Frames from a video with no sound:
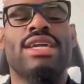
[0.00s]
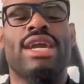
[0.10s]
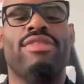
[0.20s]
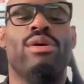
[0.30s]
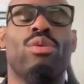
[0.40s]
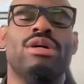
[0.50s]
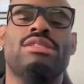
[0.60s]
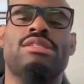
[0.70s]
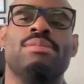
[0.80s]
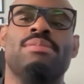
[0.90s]
yeah, there
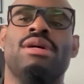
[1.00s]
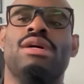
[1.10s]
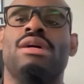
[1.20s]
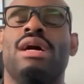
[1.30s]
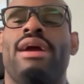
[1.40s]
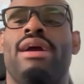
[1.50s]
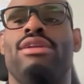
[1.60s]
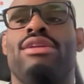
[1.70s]
was some I